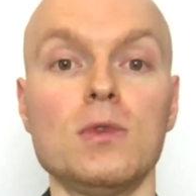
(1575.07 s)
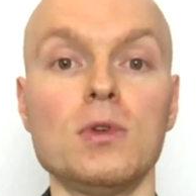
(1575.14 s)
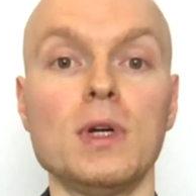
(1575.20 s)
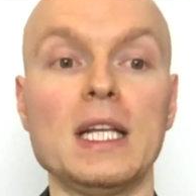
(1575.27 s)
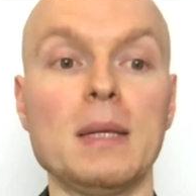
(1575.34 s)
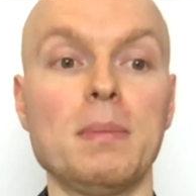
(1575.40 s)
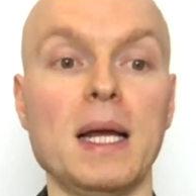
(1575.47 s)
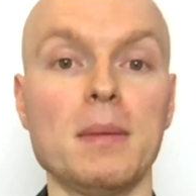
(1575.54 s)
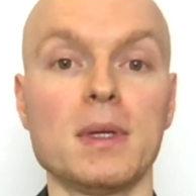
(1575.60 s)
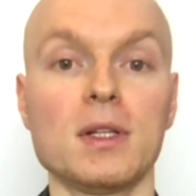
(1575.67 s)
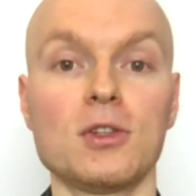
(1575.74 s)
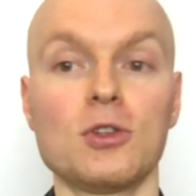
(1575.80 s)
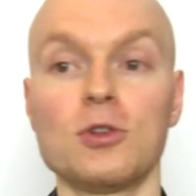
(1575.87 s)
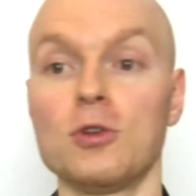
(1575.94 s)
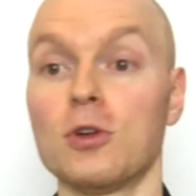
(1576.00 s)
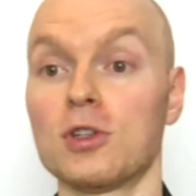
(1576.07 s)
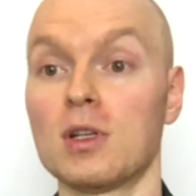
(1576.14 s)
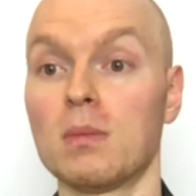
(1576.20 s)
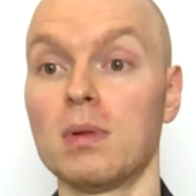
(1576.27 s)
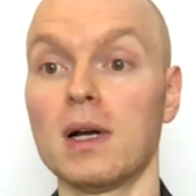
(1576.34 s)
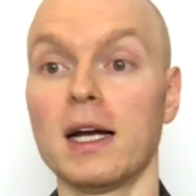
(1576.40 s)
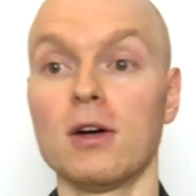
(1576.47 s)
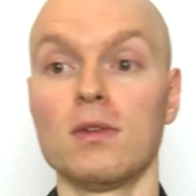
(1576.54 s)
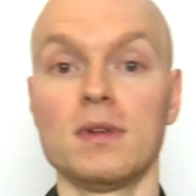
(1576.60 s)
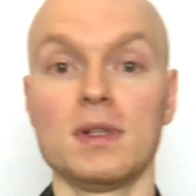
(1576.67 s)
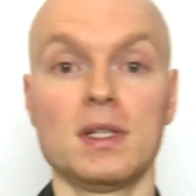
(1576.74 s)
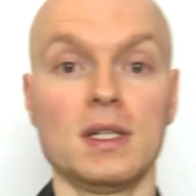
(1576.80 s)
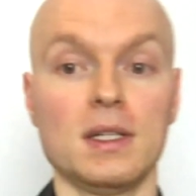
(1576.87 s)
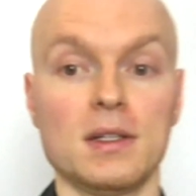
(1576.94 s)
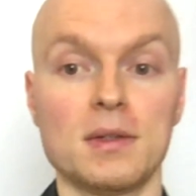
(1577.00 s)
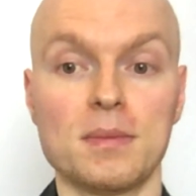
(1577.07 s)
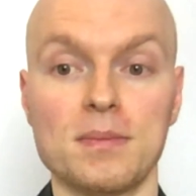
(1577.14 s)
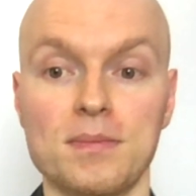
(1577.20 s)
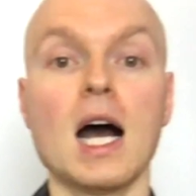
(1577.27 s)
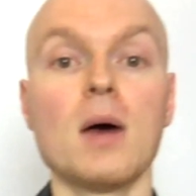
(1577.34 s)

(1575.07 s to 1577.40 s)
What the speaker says: do any payments to your supplier overseas.